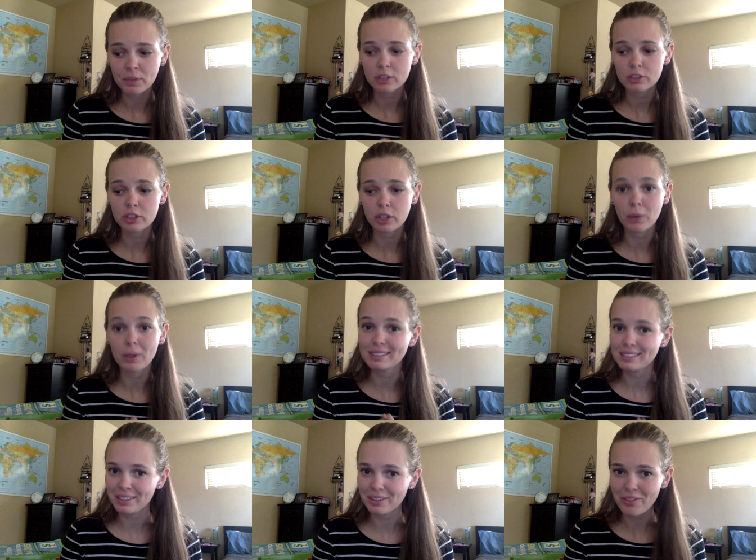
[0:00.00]
So
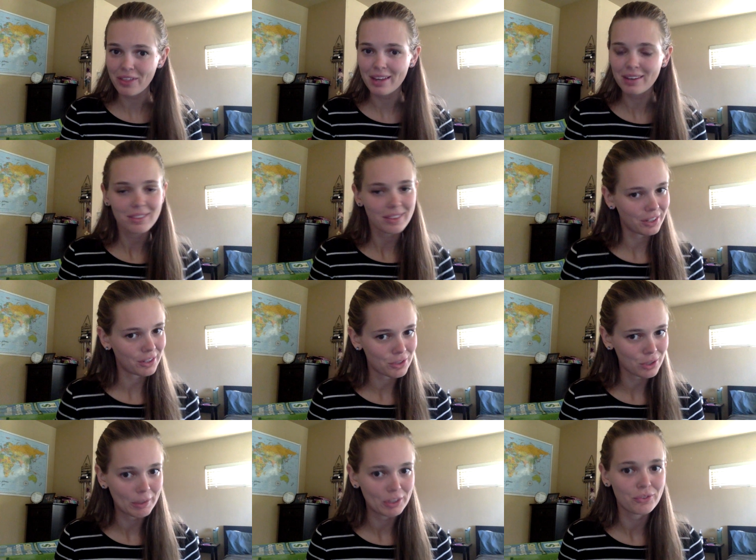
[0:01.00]
until then, thank you
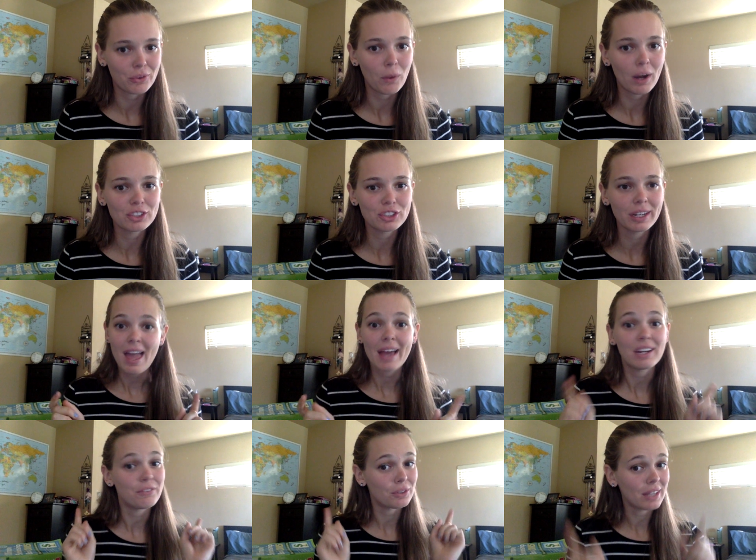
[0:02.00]
so much for watching, and
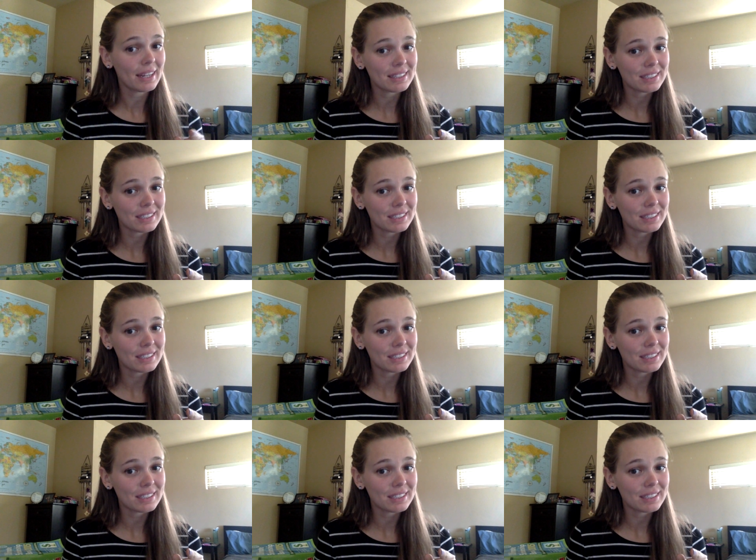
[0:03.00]
if you like